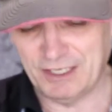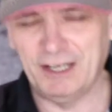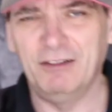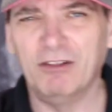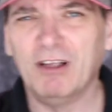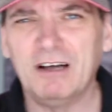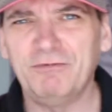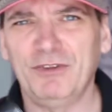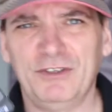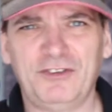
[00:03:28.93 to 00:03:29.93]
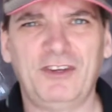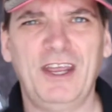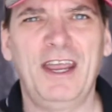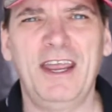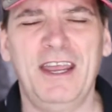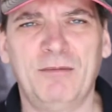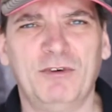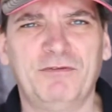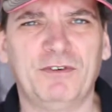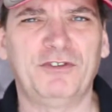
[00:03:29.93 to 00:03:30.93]
I love this
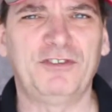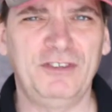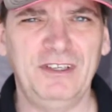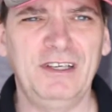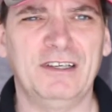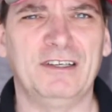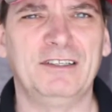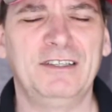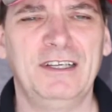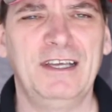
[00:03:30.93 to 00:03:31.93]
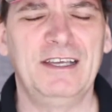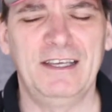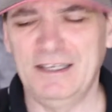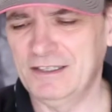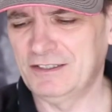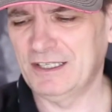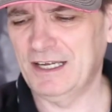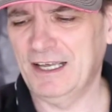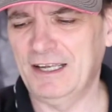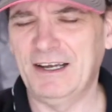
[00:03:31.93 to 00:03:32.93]
camera for skiing is
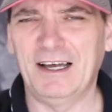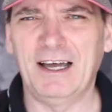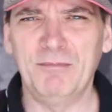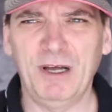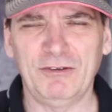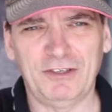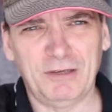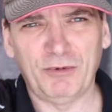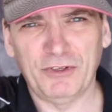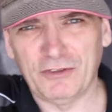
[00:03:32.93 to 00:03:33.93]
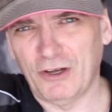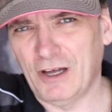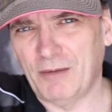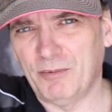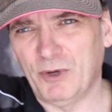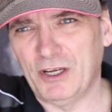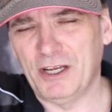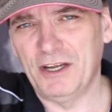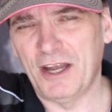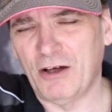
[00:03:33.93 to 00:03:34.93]
that I mount it up on the top of my
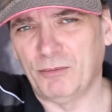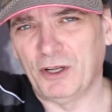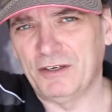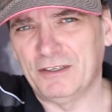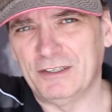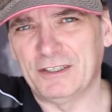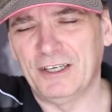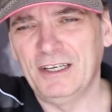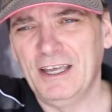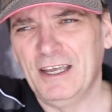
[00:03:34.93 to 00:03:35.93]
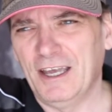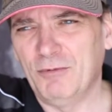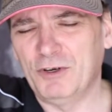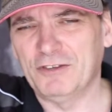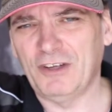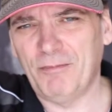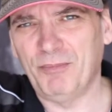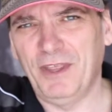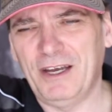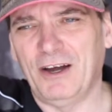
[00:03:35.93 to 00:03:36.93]
helmet, okay? And when it's
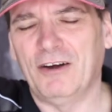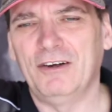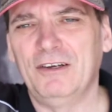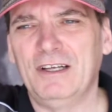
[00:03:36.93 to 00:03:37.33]
up there,